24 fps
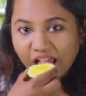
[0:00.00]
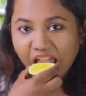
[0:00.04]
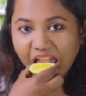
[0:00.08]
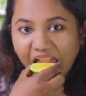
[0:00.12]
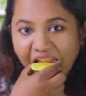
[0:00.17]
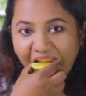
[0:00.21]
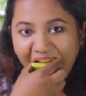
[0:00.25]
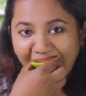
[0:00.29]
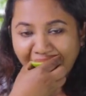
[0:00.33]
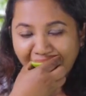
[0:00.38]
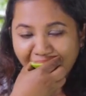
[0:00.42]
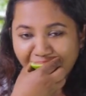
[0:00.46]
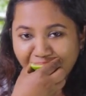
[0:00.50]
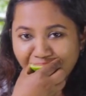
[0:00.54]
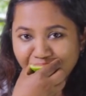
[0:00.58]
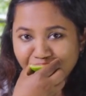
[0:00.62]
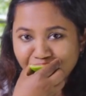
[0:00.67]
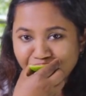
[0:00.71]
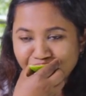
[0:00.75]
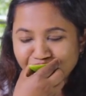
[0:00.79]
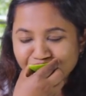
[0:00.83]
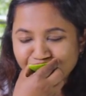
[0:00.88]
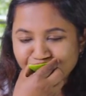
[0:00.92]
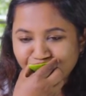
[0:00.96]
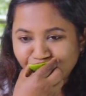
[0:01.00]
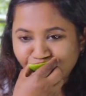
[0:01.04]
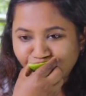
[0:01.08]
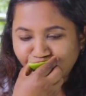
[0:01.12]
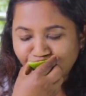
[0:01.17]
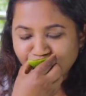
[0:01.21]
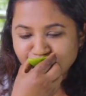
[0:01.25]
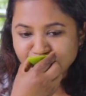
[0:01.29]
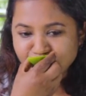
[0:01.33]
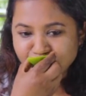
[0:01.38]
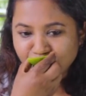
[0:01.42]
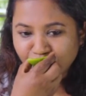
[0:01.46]

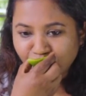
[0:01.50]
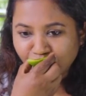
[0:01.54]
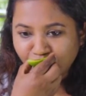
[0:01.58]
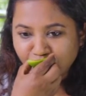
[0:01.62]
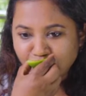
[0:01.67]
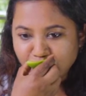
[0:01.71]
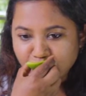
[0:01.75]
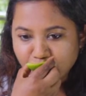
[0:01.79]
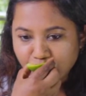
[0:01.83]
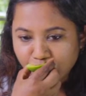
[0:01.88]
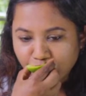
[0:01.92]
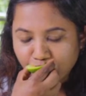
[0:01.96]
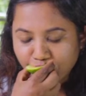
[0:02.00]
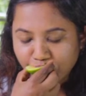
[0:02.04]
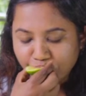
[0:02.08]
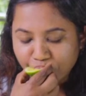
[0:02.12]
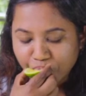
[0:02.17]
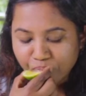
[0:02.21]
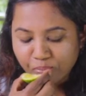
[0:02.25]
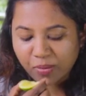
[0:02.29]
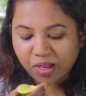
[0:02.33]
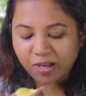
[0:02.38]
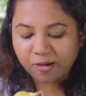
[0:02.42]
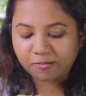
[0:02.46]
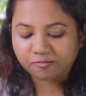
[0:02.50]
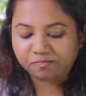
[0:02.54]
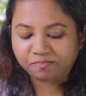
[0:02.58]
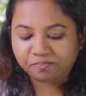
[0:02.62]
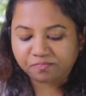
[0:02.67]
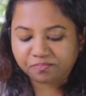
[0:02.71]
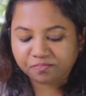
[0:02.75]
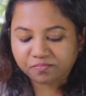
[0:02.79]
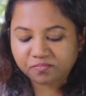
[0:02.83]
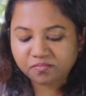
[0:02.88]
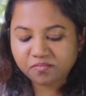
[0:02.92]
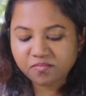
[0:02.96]

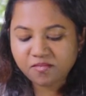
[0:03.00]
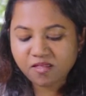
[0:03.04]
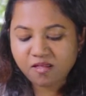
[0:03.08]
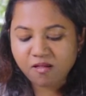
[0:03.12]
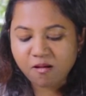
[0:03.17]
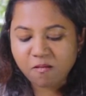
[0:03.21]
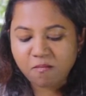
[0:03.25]
Nothing is said.